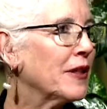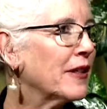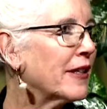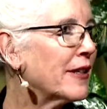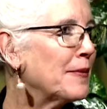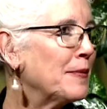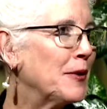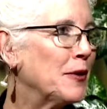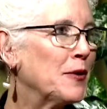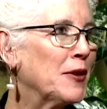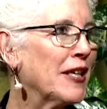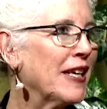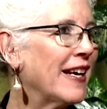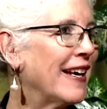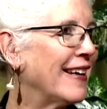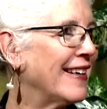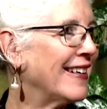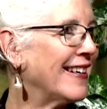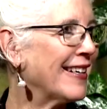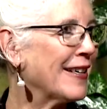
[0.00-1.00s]
and
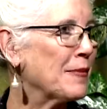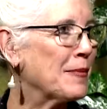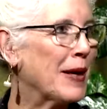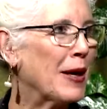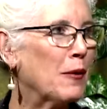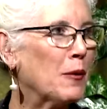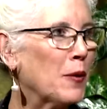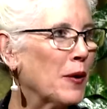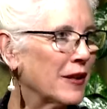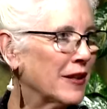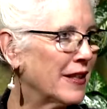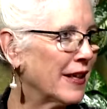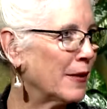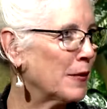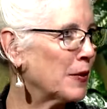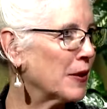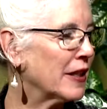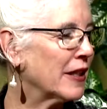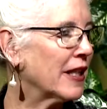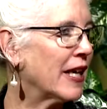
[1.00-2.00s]
communicating about what they
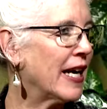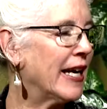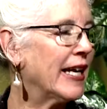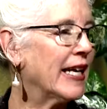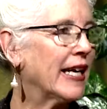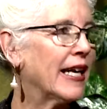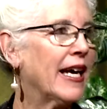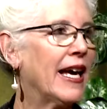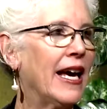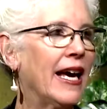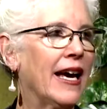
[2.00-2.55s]
would like